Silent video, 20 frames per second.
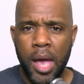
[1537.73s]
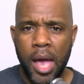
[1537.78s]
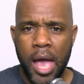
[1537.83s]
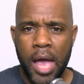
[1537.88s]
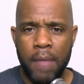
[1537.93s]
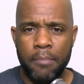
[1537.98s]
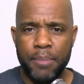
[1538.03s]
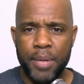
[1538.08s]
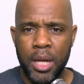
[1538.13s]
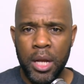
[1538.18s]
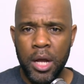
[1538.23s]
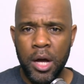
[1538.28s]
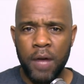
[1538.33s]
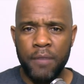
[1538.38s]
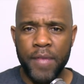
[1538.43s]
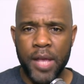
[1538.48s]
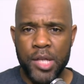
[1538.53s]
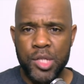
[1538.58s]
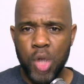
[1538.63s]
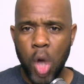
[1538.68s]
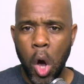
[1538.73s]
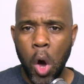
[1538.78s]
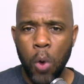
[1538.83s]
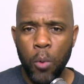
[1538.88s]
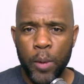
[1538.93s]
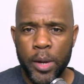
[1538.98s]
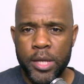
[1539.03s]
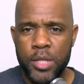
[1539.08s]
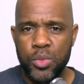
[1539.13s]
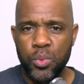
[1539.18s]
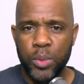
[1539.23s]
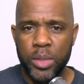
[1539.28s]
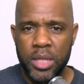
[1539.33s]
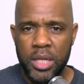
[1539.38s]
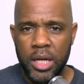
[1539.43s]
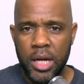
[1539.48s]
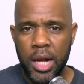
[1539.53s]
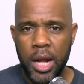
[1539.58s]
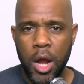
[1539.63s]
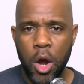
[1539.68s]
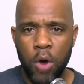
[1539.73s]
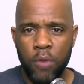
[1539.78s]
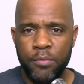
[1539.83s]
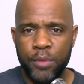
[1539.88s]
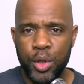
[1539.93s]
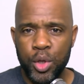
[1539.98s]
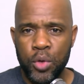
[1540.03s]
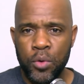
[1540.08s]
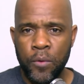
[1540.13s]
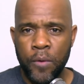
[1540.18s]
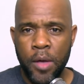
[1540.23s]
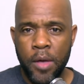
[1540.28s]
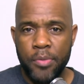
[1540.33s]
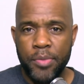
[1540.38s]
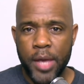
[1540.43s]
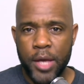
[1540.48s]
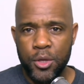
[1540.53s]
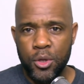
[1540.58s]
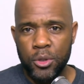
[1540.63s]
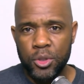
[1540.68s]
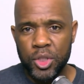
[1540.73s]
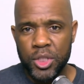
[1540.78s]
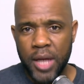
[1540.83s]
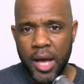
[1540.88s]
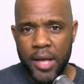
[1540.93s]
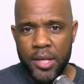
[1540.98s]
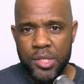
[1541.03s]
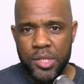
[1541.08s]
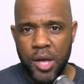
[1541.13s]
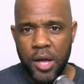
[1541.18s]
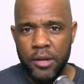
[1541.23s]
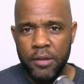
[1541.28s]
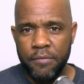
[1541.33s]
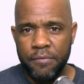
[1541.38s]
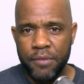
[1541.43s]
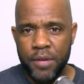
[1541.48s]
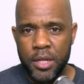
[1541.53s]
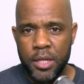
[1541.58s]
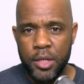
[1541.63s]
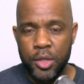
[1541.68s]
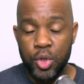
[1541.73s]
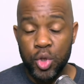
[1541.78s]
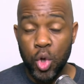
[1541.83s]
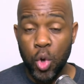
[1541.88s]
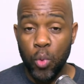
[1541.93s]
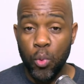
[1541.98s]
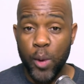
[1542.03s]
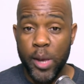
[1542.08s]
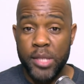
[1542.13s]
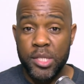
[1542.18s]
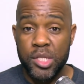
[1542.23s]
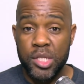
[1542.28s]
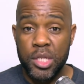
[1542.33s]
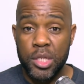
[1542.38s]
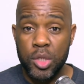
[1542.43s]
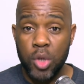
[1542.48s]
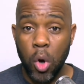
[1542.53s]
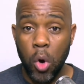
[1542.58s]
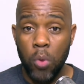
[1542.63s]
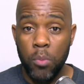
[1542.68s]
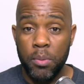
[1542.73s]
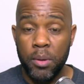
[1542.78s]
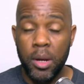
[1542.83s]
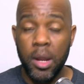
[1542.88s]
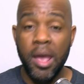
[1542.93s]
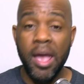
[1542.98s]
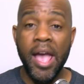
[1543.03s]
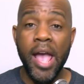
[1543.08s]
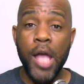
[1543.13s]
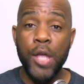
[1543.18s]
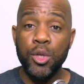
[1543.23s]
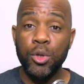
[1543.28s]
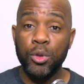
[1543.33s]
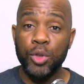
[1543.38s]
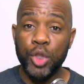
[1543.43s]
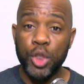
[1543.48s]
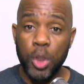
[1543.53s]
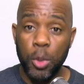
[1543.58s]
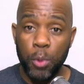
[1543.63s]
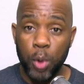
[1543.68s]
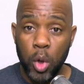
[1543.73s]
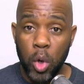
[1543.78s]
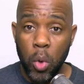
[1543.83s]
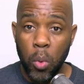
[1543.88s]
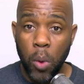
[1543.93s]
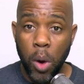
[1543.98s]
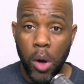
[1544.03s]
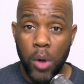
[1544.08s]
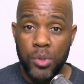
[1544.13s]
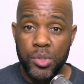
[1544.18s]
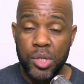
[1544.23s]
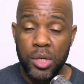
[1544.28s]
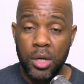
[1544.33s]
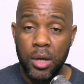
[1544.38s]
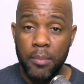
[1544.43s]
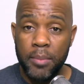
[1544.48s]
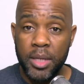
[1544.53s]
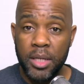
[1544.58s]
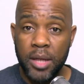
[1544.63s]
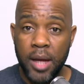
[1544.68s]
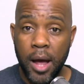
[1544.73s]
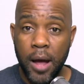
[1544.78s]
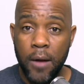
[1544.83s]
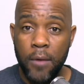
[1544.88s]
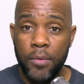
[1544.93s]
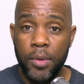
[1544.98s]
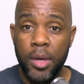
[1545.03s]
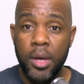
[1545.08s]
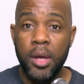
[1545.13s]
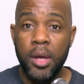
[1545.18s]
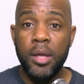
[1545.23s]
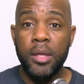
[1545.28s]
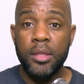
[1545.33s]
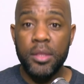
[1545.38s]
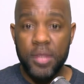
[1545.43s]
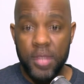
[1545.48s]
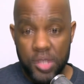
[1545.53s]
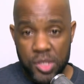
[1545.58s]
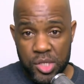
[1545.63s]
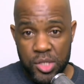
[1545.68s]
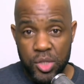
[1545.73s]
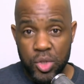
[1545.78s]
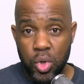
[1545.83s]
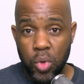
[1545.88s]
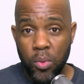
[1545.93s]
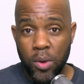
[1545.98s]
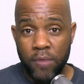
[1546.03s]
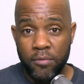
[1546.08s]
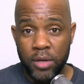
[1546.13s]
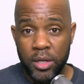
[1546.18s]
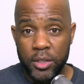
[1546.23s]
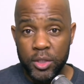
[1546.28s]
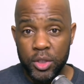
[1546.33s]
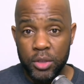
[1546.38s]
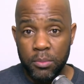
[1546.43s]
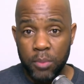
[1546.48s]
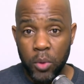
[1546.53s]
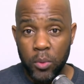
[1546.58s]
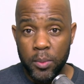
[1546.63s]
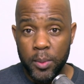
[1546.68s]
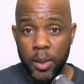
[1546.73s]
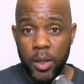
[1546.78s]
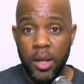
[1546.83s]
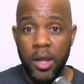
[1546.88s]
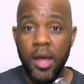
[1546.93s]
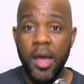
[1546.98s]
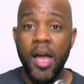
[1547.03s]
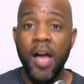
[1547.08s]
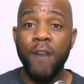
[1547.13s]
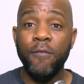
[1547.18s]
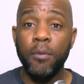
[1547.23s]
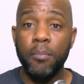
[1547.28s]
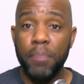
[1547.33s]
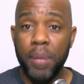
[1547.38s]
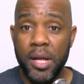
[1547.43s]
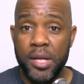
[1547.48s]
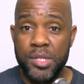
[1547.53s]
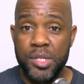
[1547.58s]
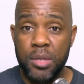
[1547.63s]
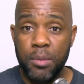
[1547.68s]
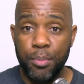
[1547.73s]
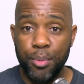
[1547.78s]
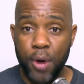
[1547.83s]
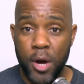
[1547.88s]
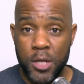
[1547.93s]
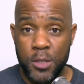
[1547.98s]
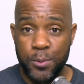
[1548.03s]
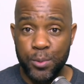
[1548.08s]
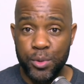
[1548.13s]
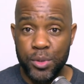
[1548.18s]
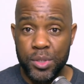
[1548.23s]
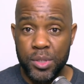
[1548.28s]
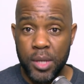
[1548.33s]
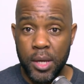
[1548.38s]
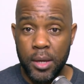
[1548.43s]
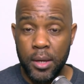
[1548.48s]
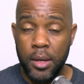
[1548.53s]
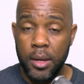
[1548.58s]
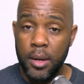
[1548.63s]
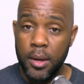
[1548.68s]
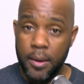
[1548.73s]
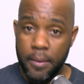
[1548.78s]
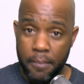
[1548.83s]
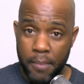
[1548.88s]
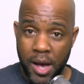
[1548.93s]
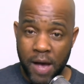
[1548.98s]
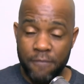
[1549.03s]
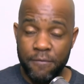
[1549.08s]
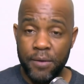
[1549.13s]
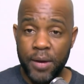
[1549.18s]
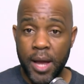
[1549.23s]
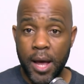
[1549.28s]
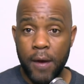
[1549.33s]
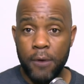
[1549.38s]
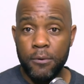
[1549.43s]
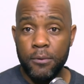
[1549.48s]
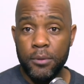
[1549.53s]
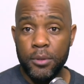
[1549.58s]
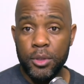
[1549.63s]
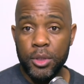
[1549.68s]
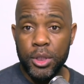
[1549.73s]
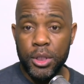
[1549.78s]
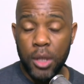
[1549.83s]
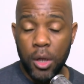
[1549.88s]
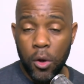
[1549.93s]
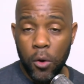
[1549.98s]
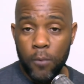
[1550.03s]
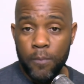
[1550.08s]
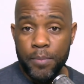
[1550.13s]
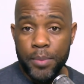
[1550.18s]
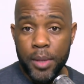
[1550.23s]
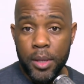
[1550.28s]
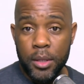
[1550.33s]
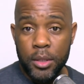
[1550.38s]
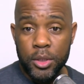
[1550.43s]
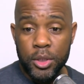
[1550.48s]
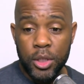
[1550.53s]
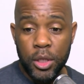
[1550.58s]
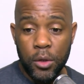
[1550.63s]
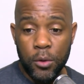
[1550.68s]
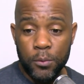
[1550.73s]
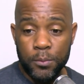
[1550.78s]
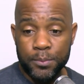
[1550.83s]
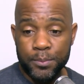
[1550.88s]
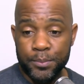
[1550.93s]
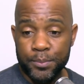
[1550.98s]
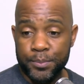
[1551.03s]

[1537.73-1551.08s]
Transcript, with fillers: and be loved. As always, we declare over you that your giants are defeated, your Red Seas are open, and your Jericho walls are coming down. This is your revelation moment. Have a blessed and prosperous day. Bye for now. Shalom. Shalom.